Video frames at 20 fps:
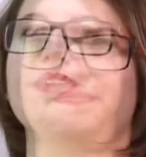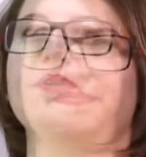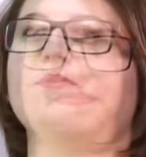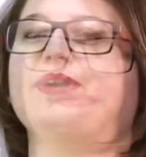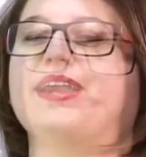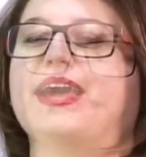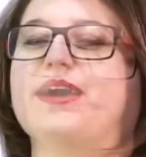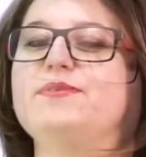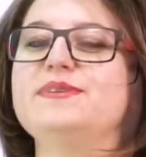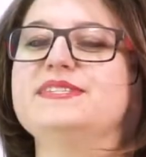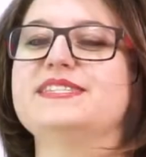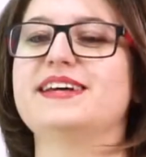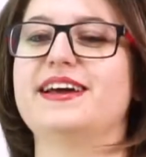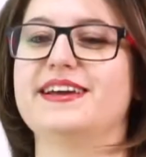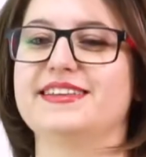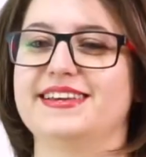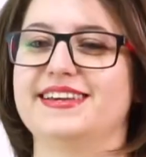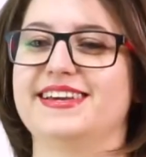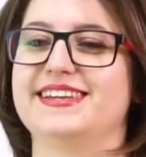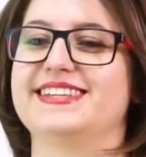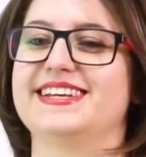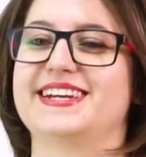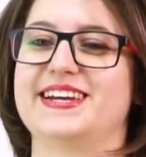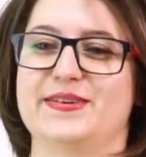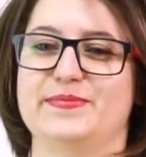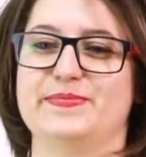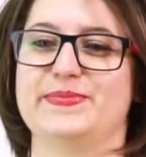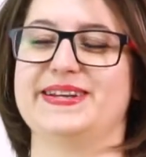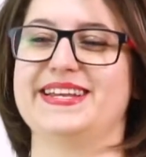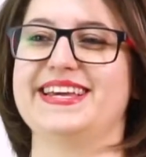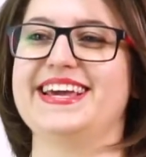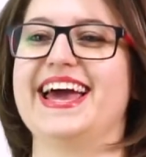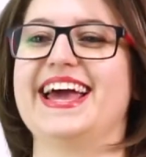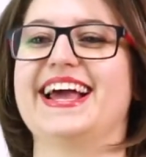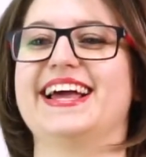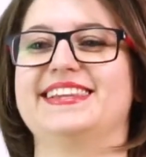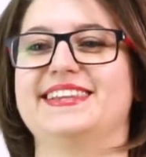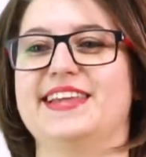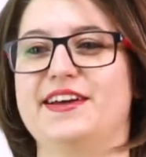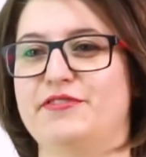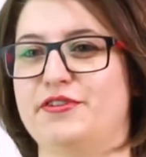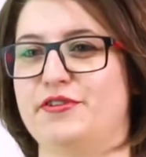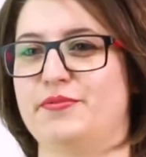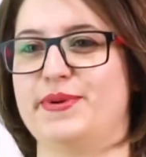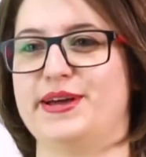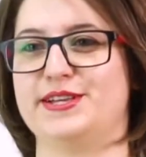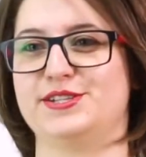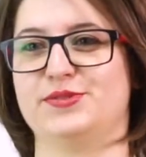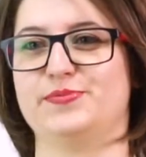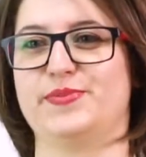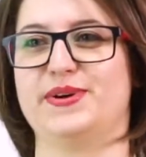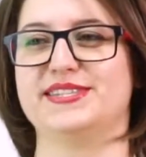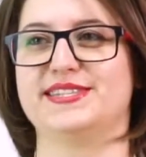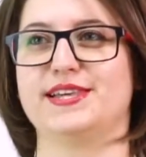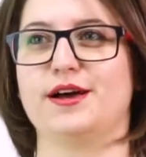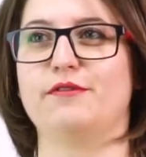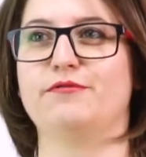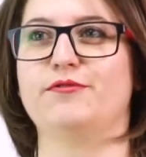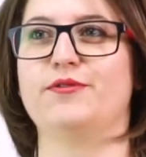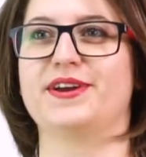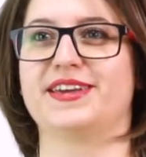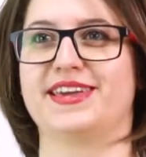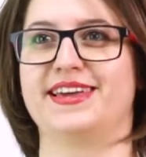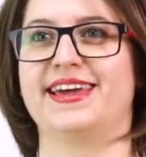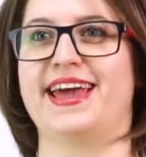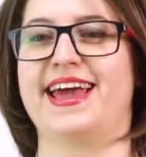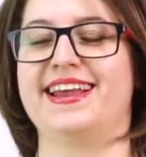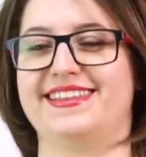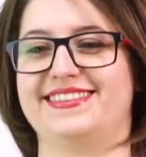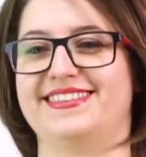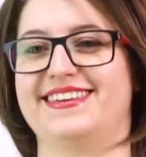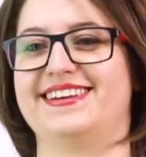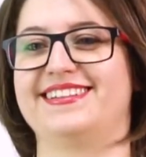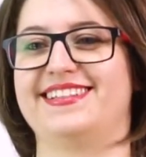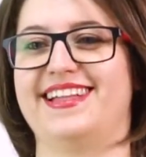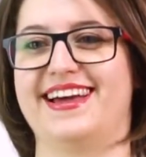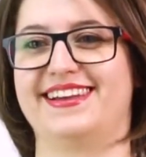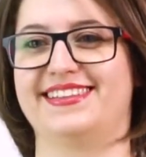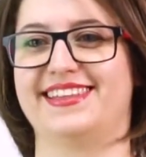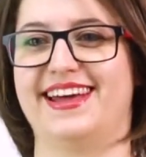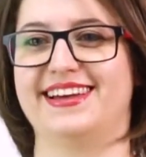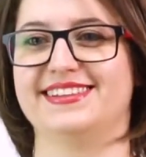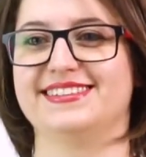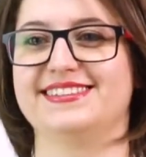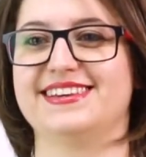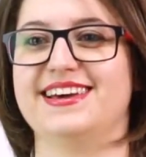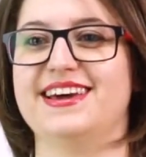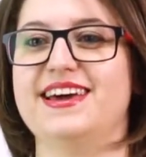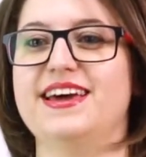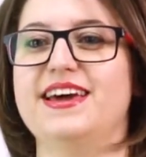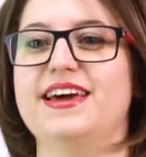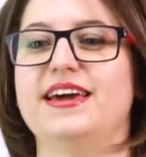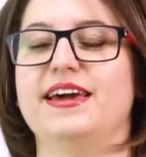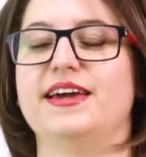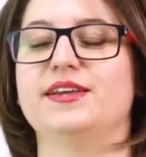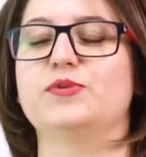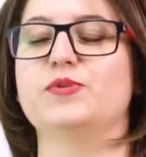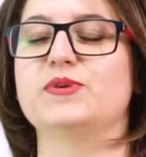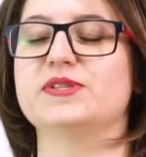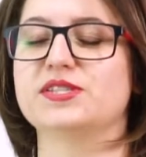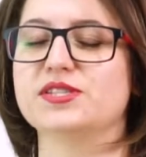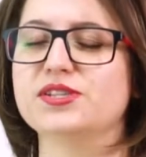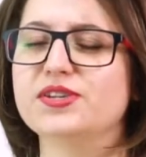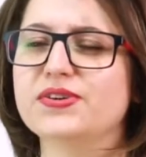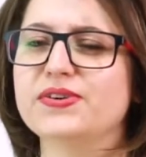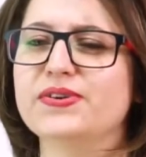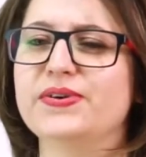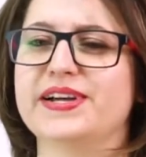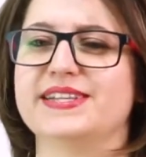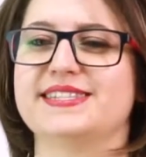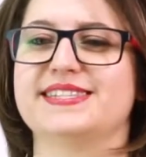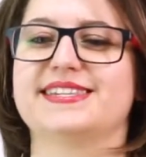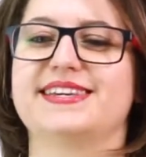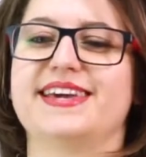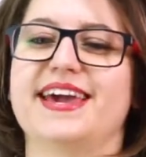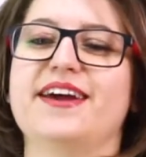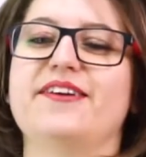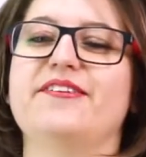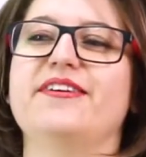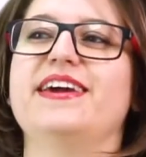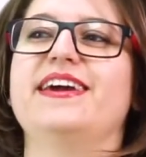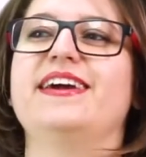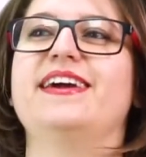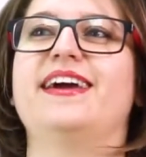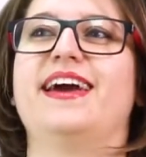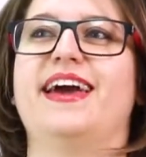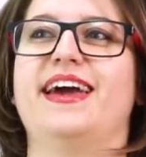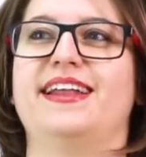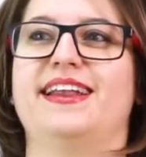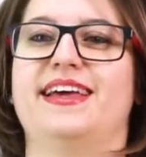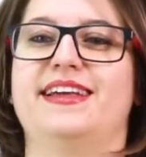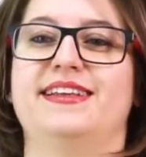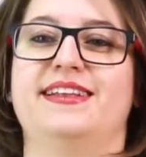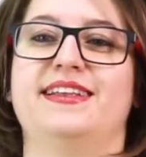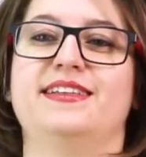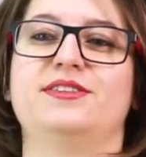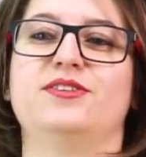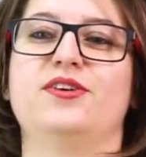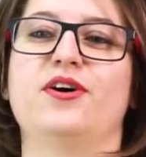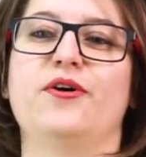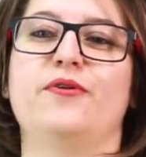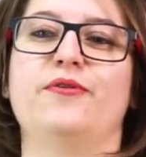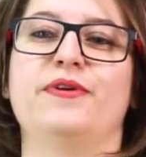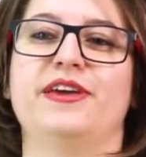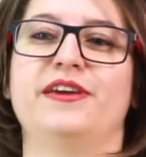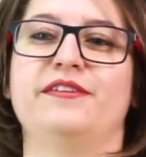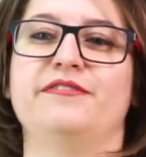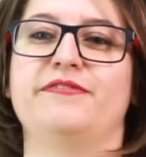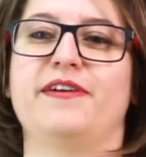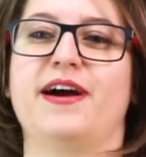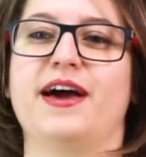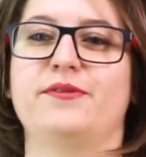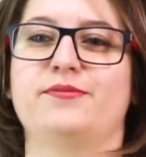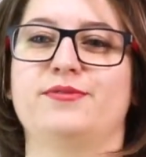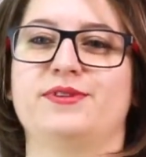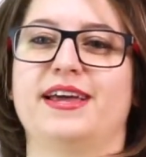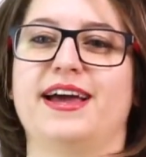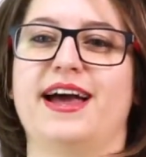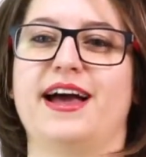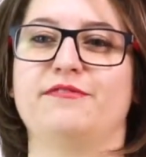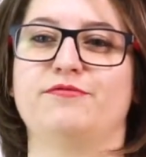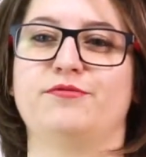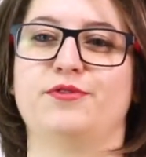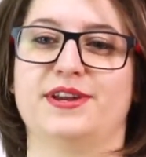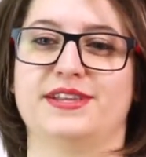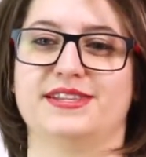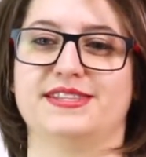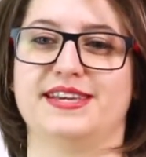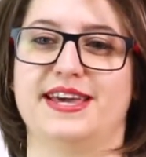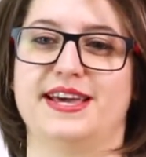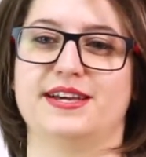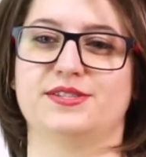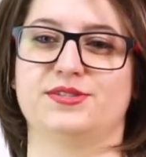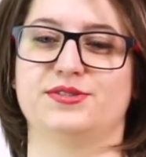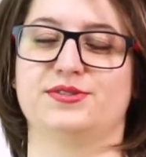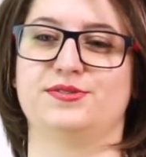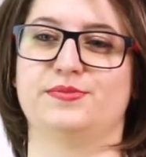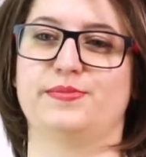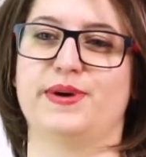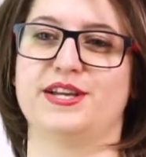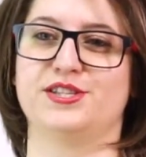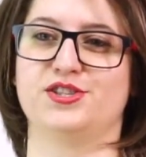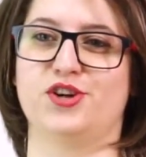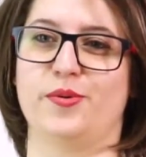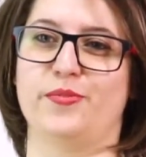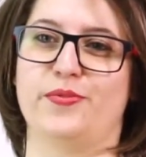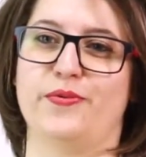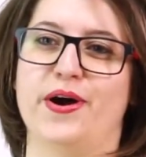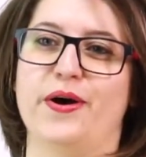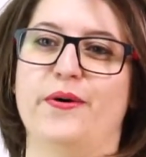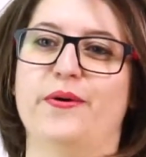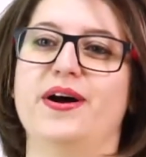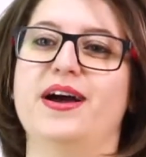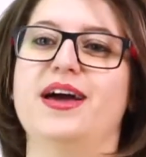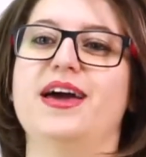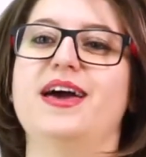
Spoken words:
When I was starting in the company, I had never imagined myself working anything like that. It was new and scary, and I didn't know if I would have what it takes to do my job well.